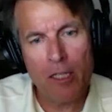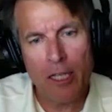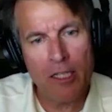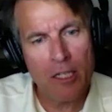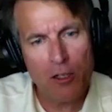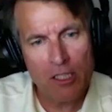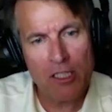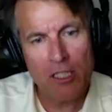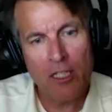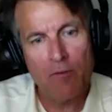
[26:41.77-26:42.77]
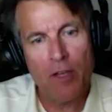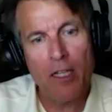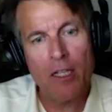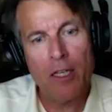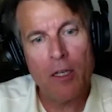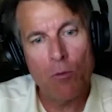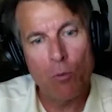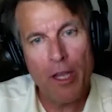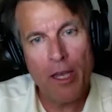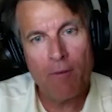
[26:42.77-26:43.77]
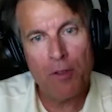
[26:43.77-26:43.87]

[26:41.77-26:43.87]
Like here in Silicon Valley, we have